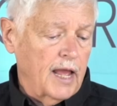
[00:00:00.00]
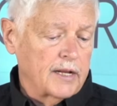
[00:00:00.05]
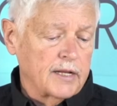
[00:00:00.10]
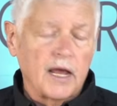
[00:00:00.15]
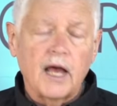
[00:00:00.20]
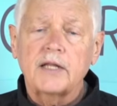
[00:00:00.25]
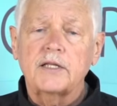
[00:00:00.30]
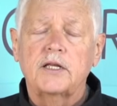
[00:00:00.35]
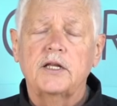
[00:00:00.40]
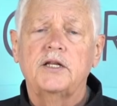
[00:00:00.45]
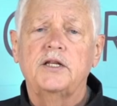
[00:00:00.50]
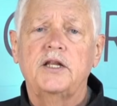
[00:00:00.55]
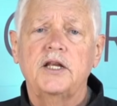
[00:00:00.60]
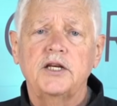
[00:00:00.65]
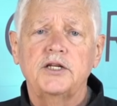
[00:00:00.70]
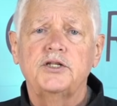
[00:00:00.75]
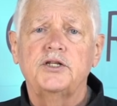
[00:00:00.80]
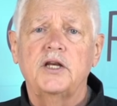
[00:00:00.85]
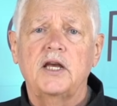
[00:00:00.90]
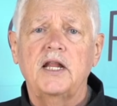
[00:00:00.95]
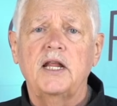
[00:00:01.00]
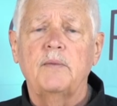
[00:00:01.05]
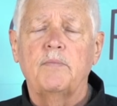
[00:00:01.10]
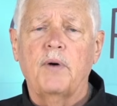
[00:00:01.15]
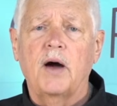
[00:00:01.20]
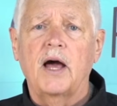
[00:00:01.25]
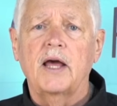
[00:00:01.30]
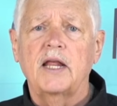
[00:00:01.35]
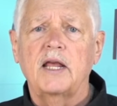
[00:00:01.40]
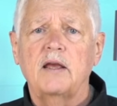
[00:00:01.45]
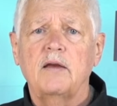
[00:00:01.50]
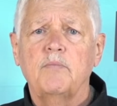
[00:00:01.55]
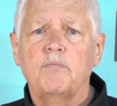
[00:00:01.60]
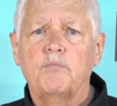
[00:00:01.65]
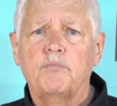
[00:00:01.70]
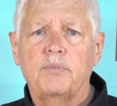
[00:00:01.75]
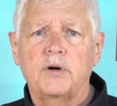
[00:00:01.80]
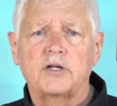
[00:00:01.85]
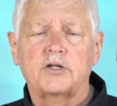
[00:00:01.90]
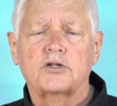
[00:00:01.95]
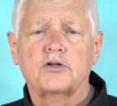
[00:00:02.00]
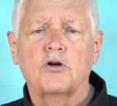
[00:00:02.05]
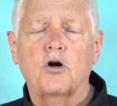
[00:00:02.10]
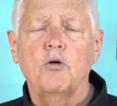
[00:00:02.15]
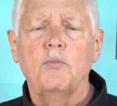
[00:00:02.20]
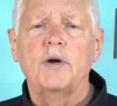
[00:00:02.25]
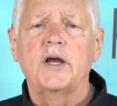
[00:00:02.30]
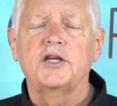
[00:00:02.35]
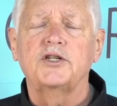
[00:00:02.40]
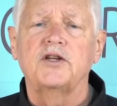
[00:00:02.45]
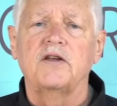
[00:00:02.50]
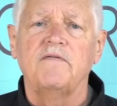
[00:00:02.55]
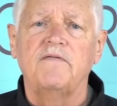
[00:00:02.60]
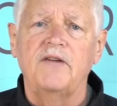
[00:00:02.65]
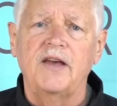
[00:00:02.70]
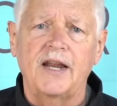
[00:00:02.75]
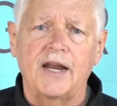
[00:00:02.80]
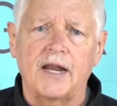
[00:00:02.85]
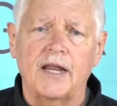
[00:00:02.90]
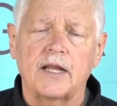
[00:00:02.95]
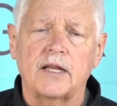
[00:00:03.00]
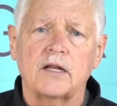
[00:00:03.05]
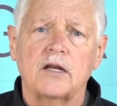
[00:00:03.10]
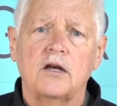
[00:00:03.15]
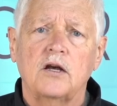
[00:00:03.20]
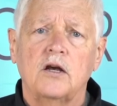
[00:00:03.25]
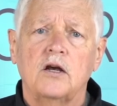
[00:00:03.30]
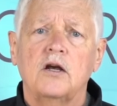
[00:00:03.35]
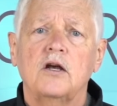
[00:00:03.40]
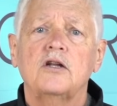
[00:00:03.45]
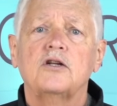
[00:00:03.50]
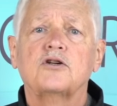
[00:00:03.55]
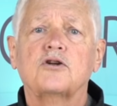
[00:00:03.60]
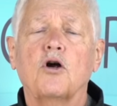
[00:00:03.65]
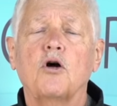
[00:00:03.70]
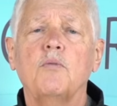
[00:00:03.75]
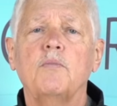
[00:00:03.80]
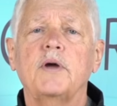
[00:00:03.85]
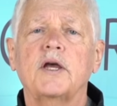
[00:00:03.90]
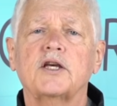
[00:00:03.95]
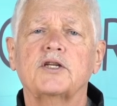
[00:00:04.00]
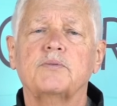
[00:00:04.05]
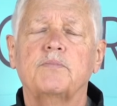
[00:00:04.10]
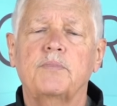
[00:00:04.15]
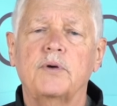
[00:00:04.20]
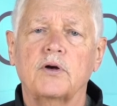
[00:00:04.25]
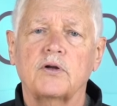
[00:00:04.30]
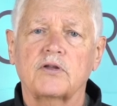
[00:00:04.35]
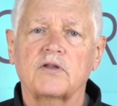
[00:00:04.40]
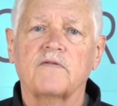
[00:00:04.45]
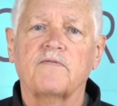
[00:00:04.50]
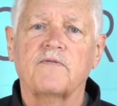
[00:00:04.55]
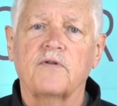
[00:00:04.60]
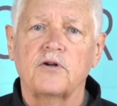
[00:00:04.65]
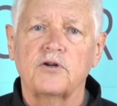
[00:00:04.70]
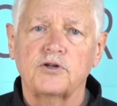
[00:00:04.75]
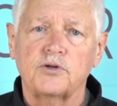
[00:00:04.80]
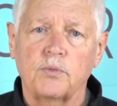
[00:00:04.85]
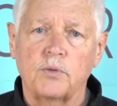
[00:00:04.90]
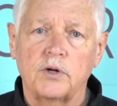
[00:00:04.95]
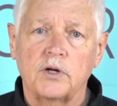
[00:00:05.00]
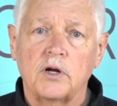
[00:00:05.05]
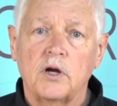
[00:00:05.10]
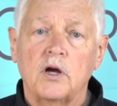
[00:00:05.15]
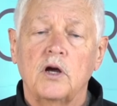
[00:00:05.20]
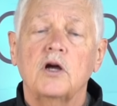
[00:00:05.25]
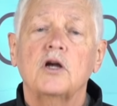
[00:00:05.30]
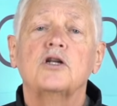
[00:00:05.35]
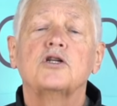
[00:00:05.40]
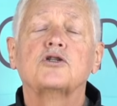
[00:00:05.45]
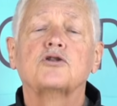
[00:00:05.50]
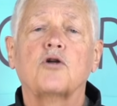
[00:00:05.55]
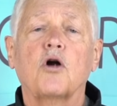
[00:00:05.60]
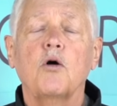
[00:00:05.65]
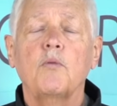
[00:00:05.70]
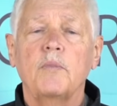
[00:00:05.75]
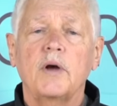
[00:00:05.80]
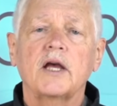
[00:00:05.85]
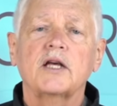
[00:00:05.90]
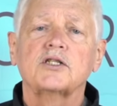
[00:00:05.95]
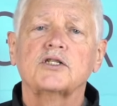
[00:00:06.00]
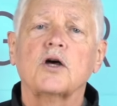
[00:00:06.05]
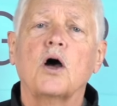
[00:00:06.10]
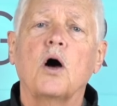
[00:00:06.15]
and not to diss anybody, but Tromix invented it. Tromix built the first one. Tromix